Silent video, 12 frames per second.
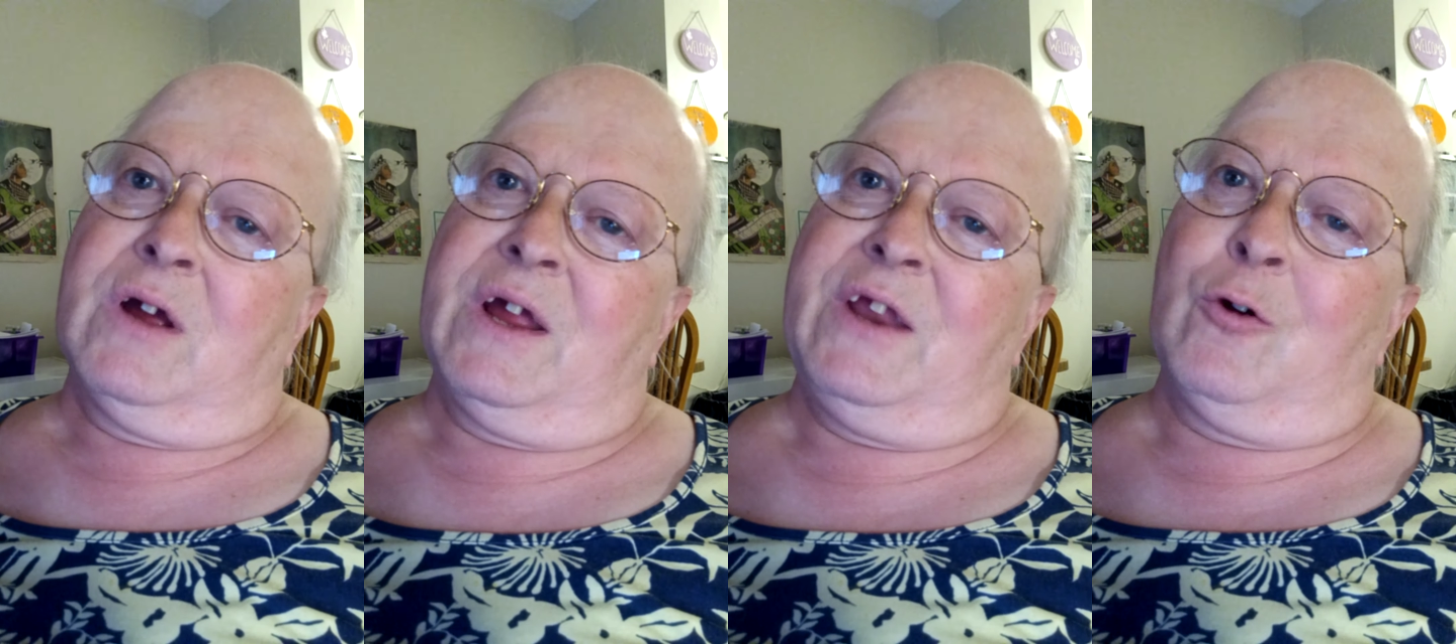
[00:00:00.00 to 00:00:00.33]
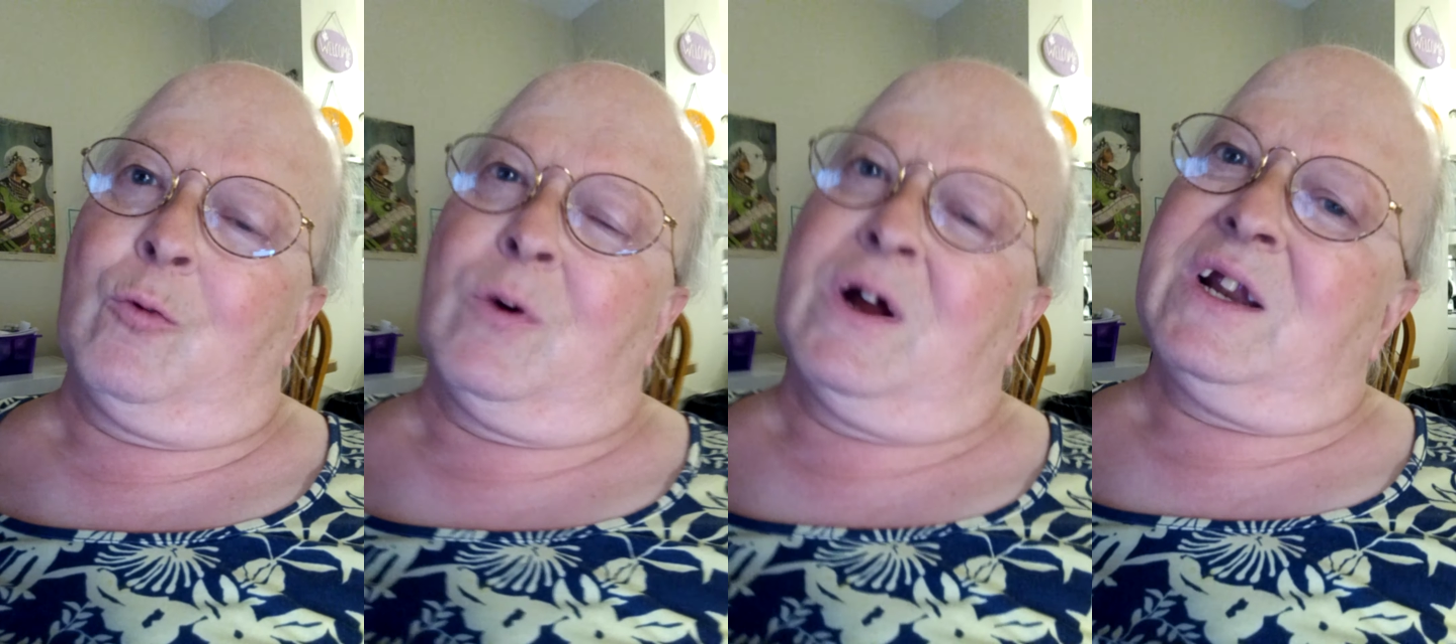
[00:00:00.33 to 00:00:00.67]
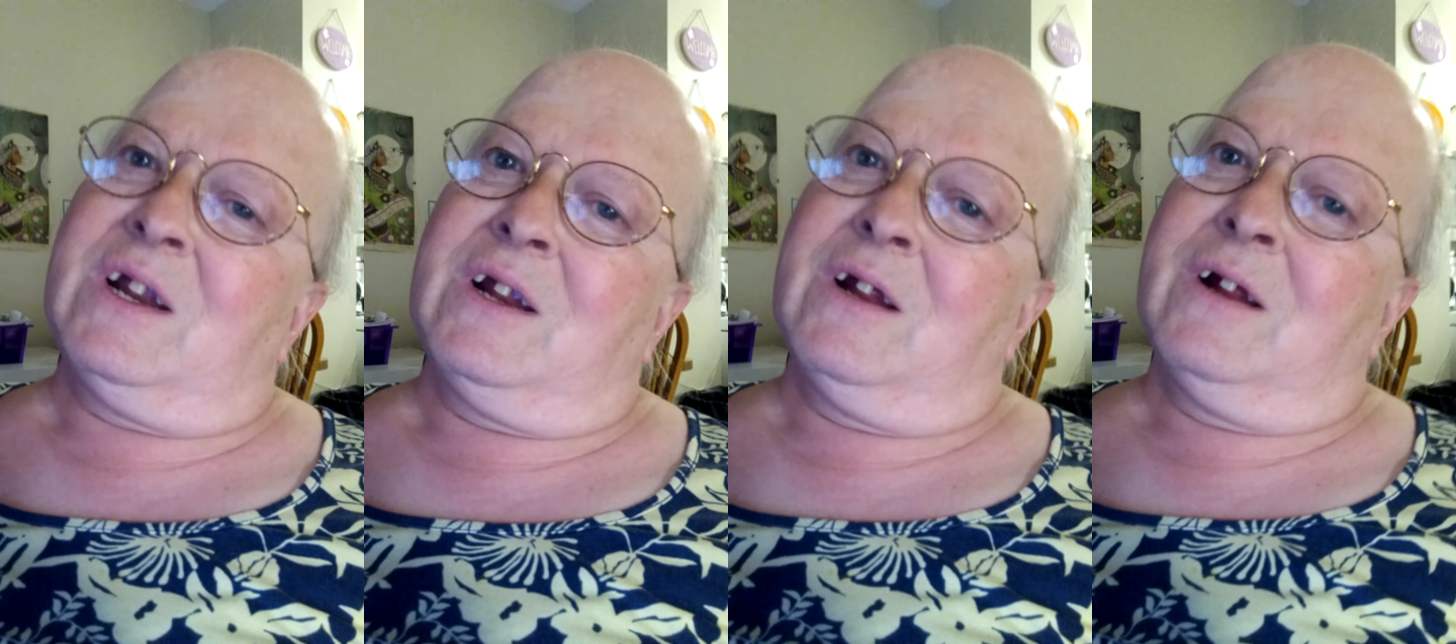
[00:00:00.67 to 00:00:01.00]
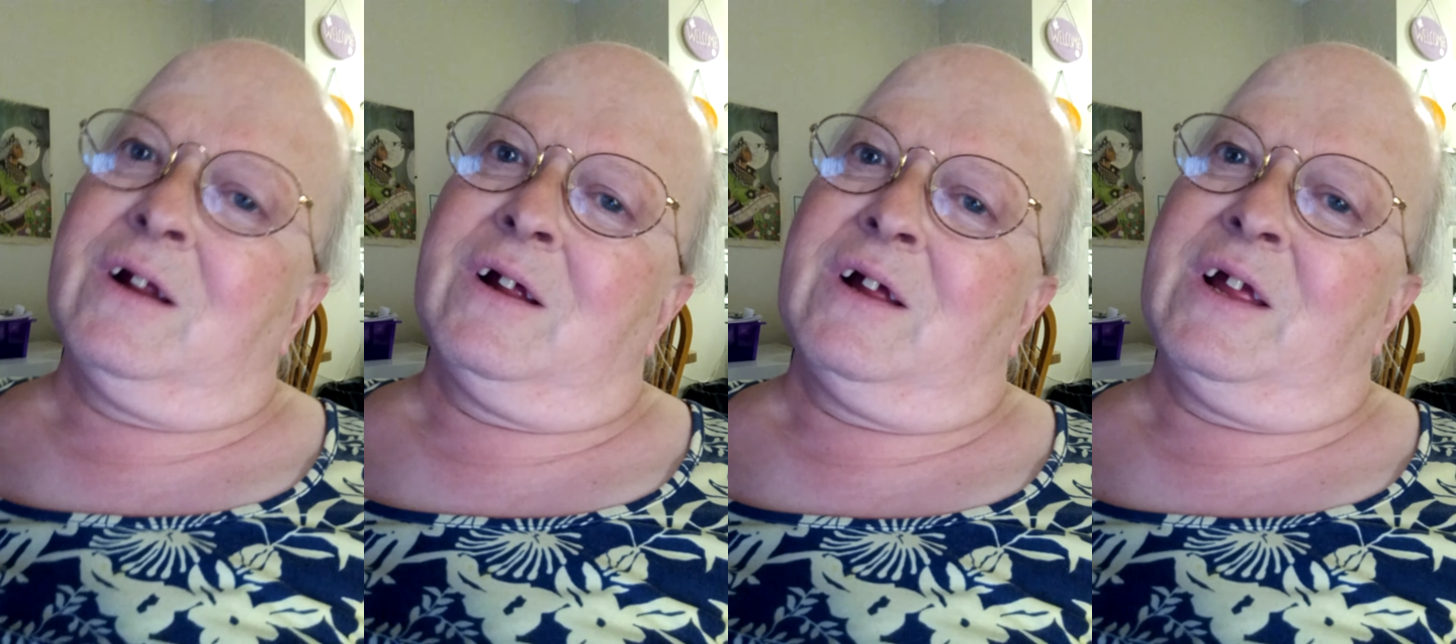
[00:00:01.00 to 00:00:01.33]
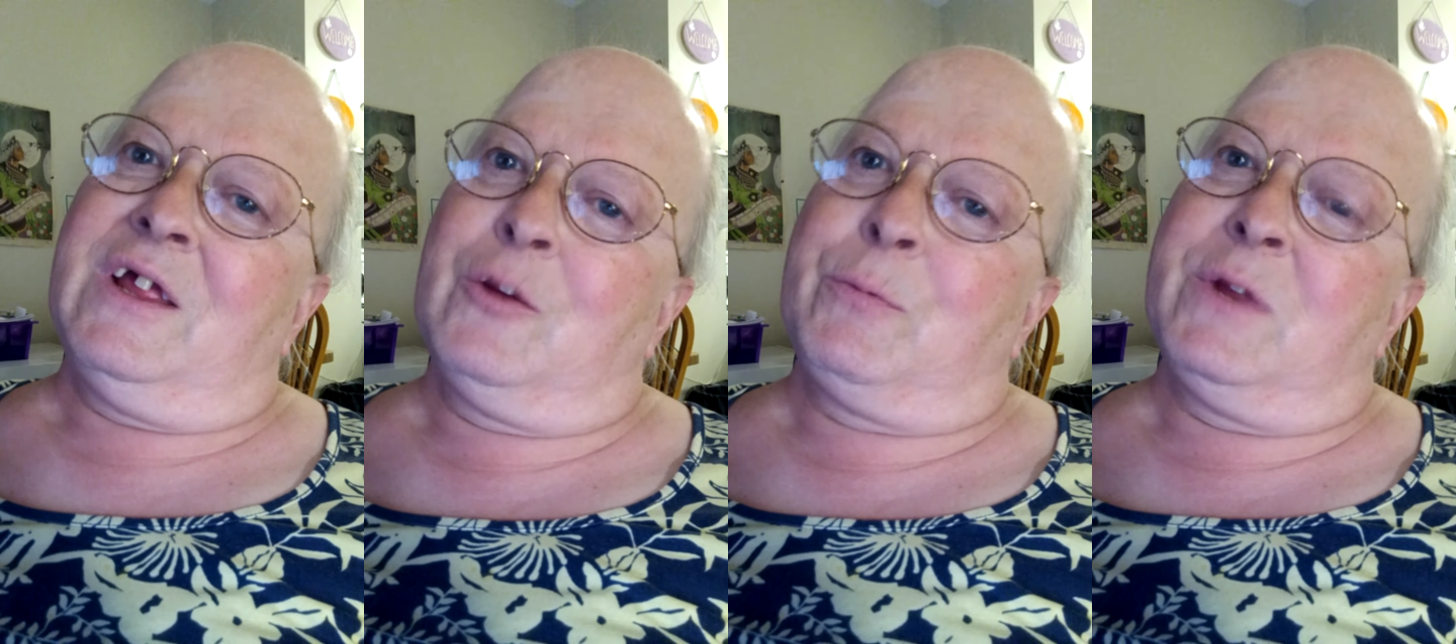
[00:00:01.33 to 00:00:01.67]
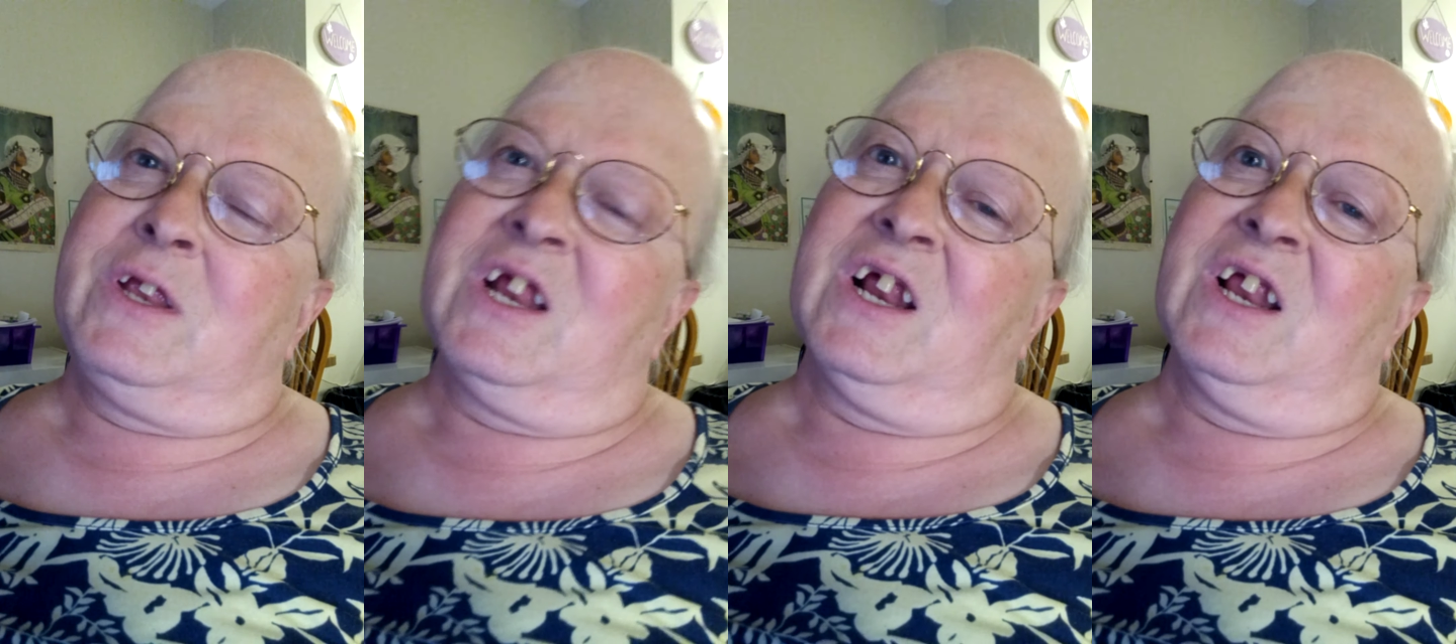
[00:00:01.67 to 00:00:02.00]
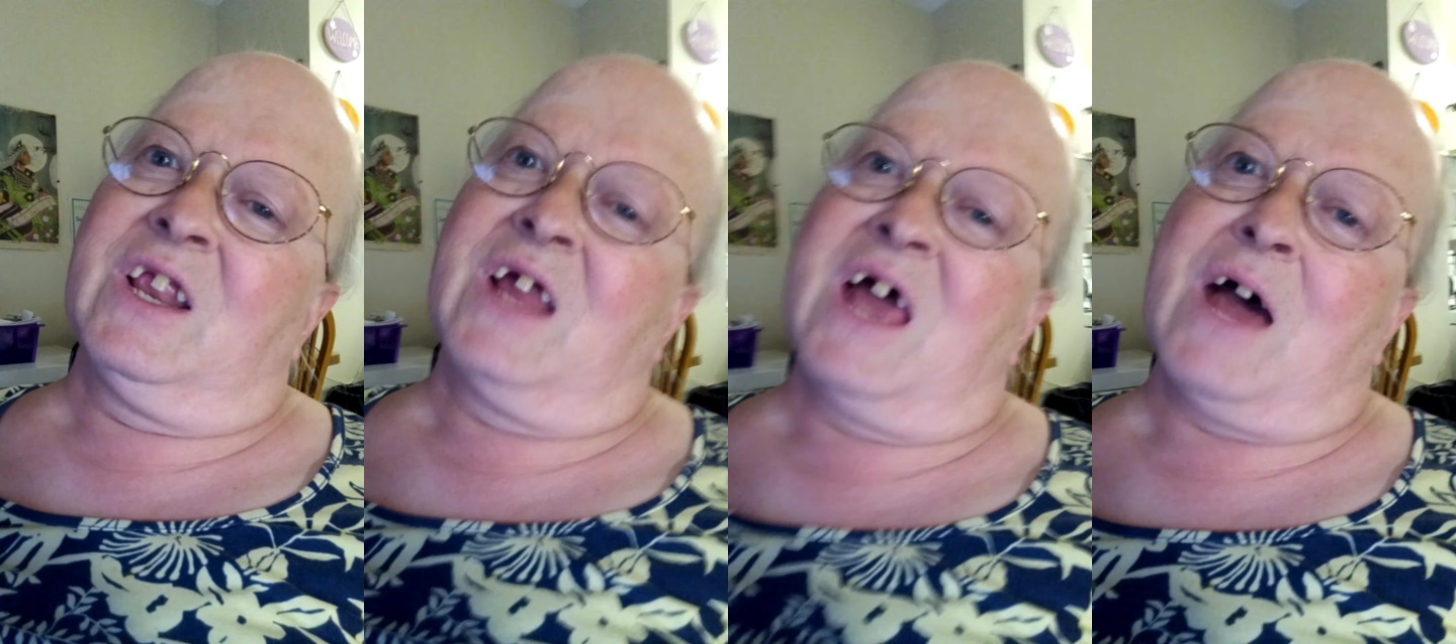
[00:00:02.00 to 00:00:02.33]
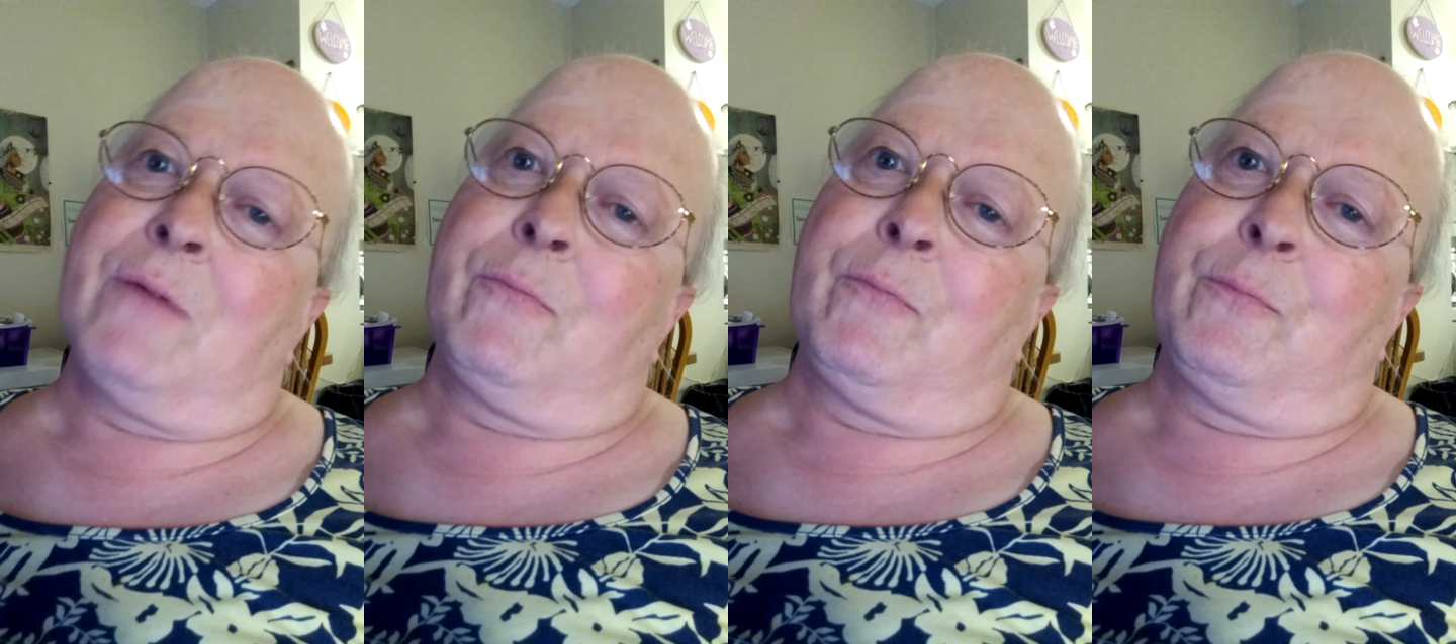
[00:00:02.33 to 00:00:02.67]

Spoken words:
And you know what? you'd be sitting in a lab,